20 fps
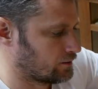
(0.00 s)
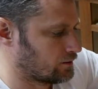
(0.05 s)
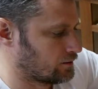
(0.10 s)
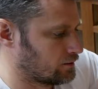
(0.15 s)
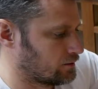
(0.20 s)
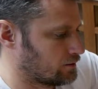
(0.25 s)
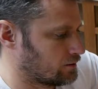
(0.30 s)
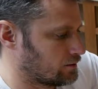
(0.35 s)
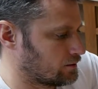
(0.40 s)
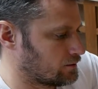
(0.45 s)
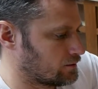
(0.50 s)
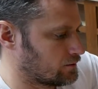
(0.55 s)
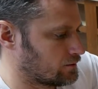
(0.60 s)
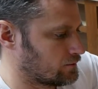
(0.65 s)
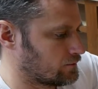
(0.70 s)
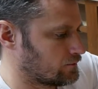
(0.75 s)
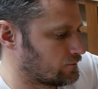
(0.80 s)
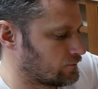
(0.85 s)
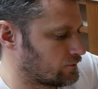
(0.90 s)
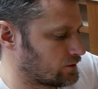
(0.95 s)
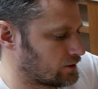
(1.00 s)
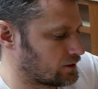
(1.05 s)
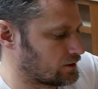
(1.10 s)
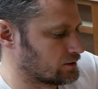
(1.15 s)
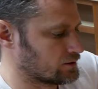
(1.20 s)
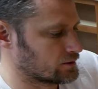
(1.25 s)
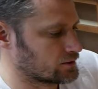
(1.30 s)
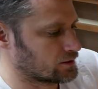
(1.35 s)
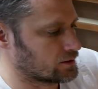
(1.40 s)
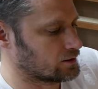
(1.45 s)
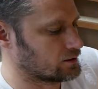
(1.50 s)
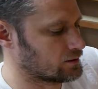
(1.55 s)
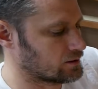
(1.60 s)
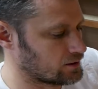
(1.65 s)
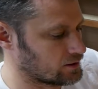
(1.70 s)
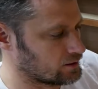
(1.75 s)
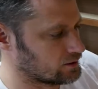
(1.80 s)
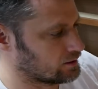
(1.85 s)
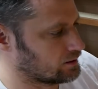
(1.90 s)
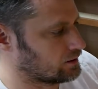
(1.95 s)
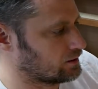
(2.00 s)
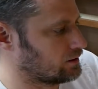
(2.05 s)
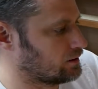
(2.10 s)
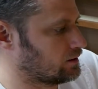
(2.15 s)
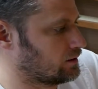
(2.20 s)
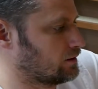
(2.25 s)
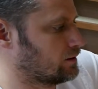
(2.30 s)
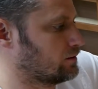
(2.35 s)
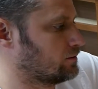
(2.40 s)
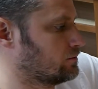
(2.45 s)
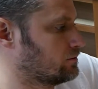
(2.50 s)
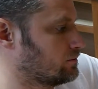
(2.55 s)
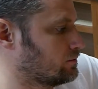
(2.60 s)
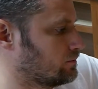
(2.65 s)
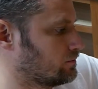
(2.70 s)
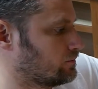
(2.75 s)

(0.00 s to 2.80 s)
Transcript: And then I just got to tighten that down.